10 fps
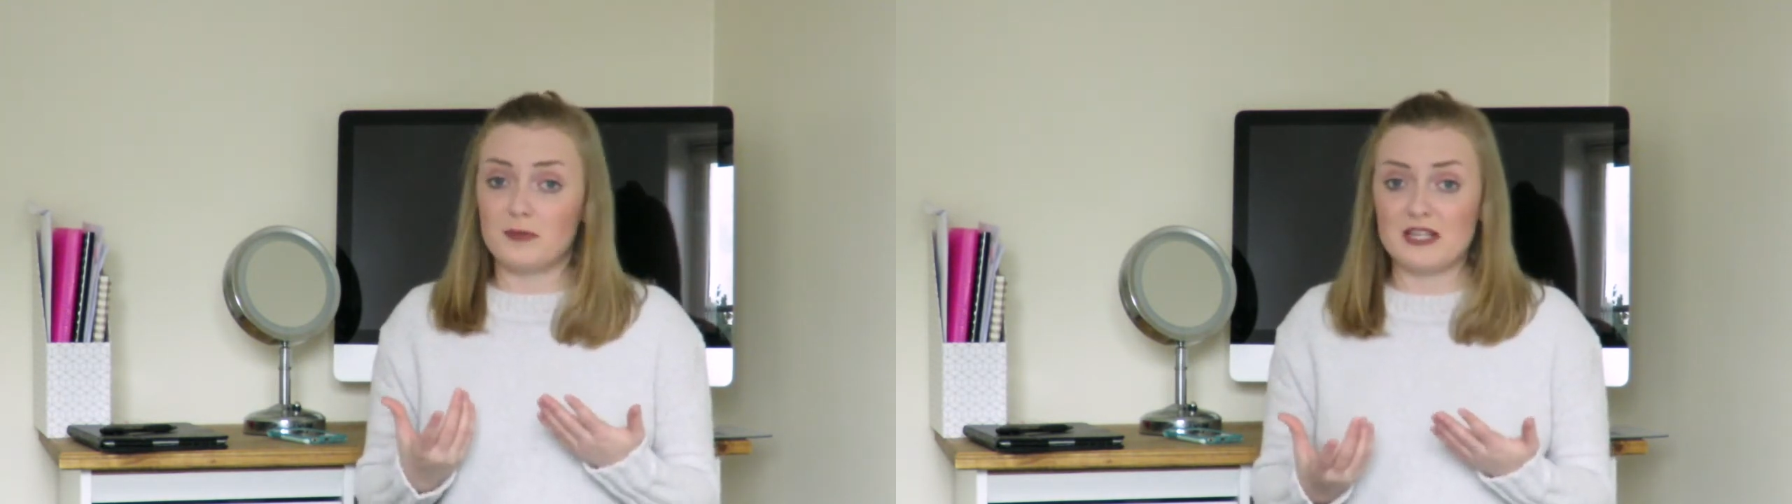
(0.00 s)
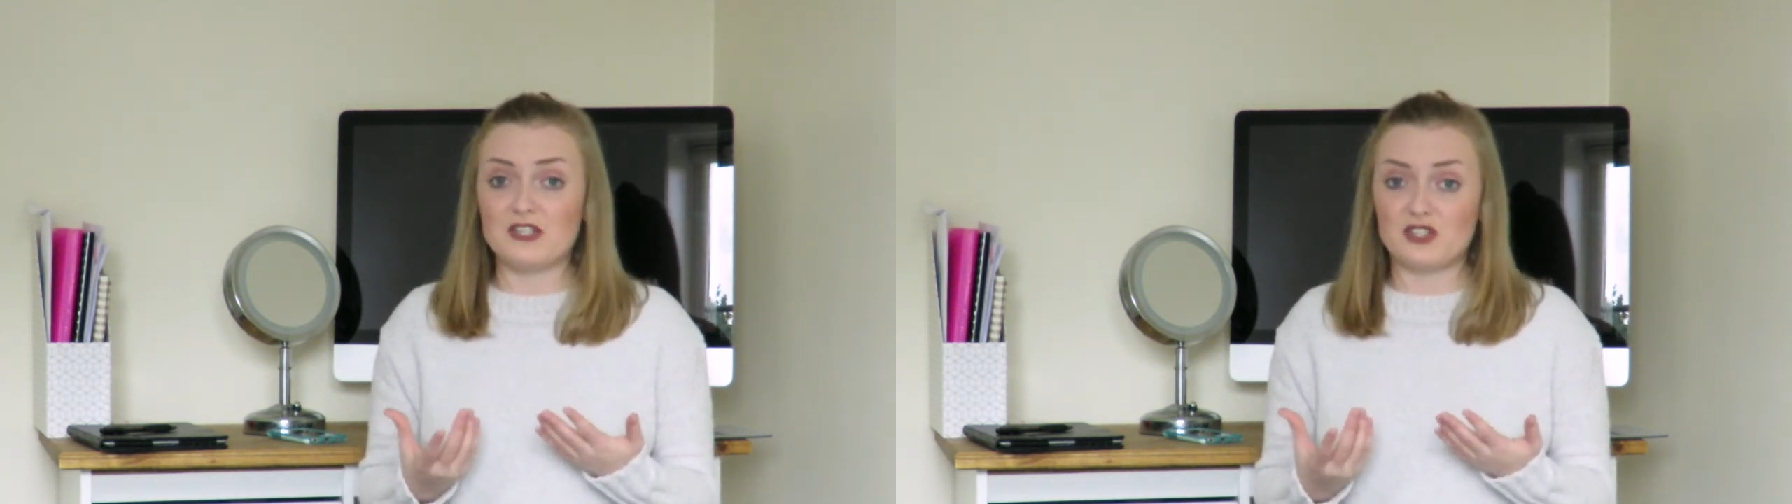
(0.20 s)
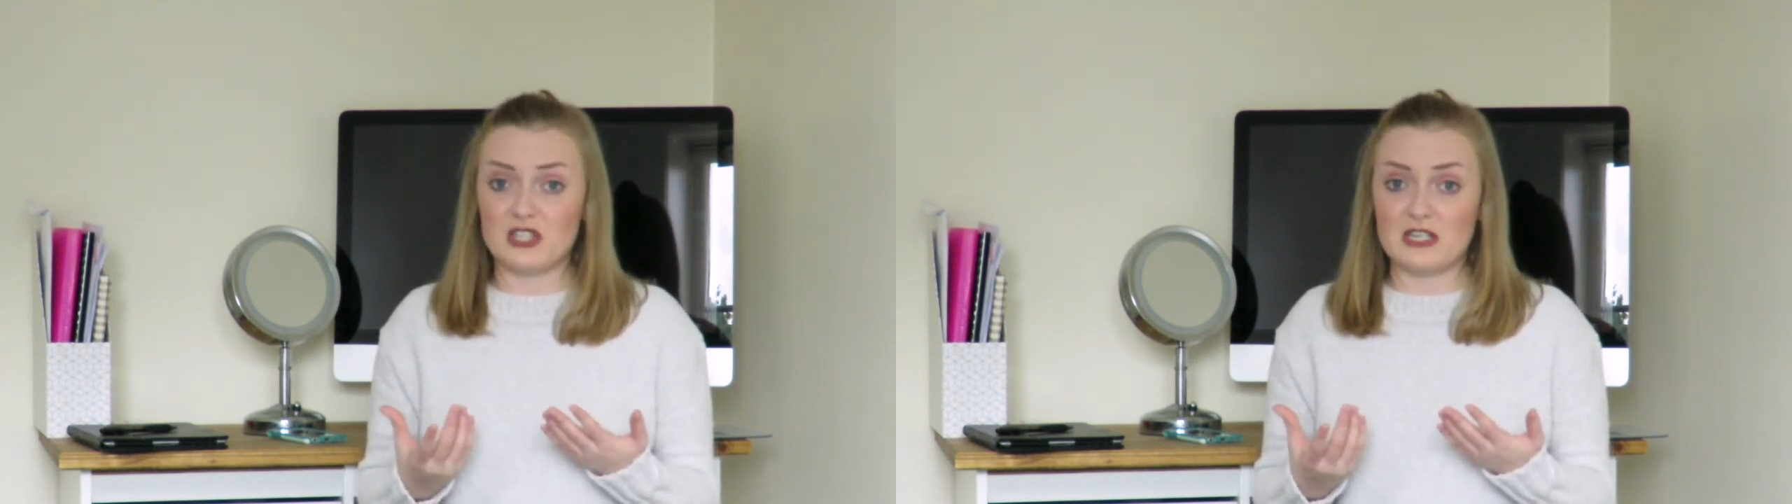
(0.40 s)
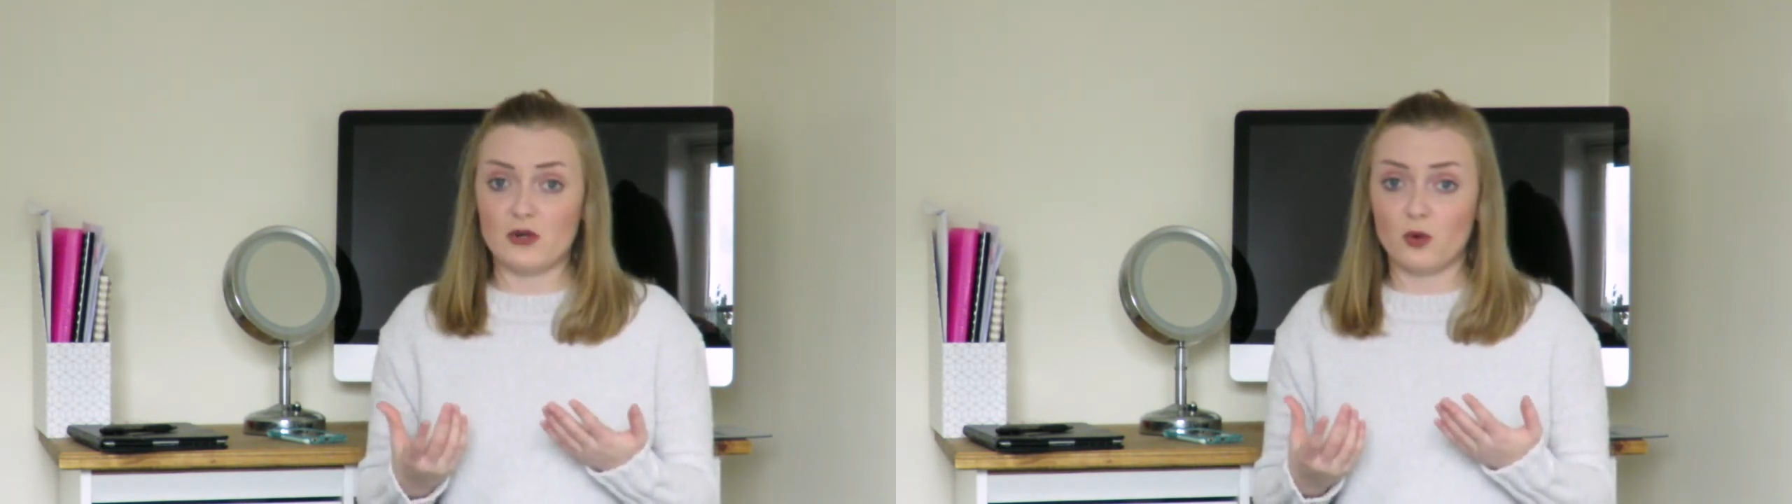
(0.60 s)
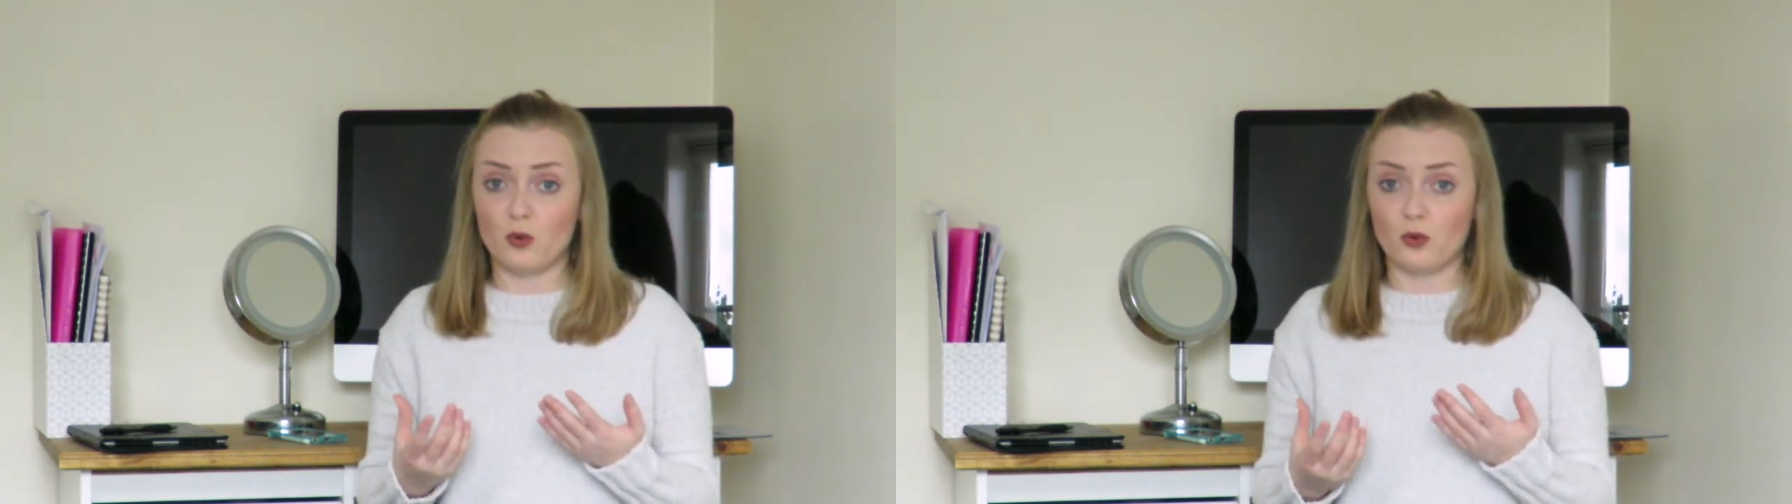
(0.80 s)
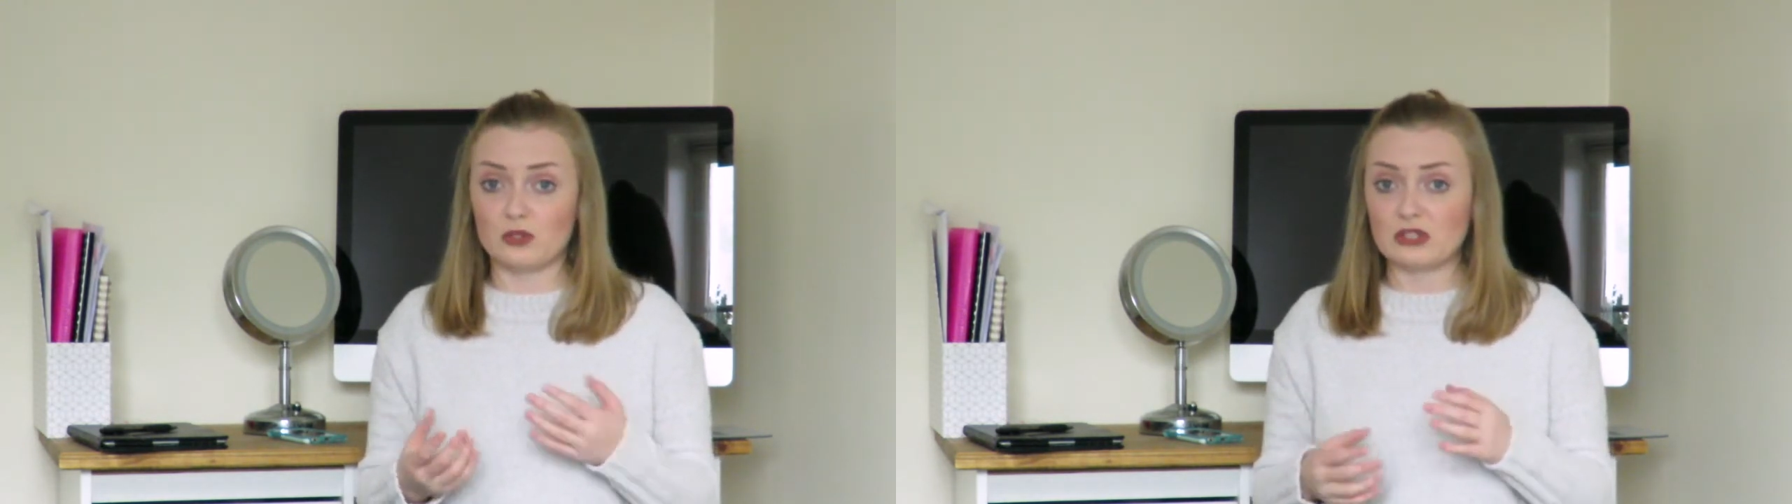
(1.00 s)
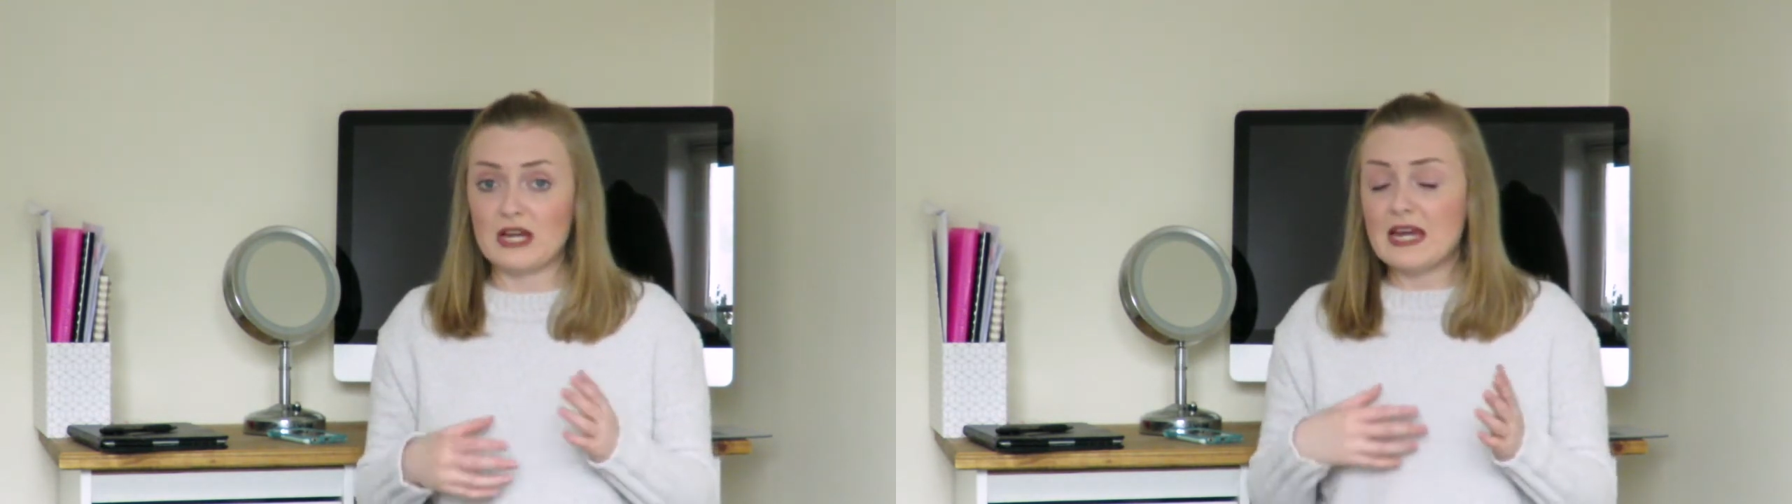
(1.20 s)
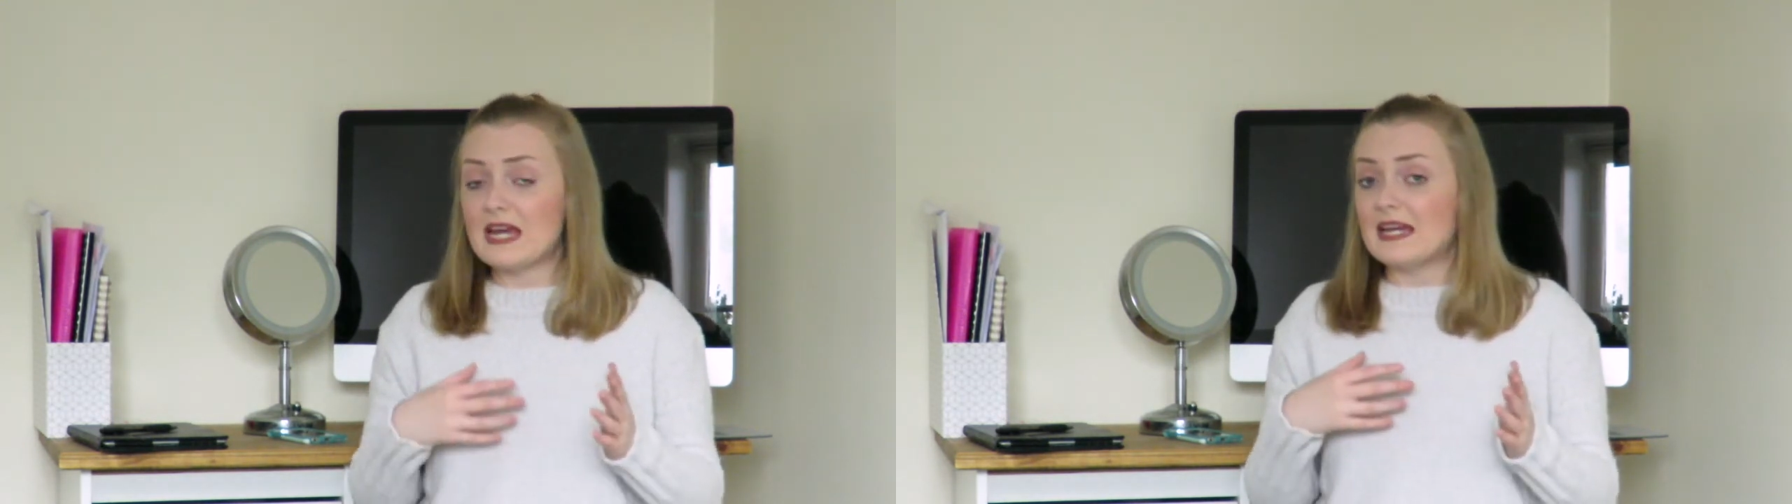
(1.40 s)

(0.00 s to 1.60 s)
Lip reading: Pgce course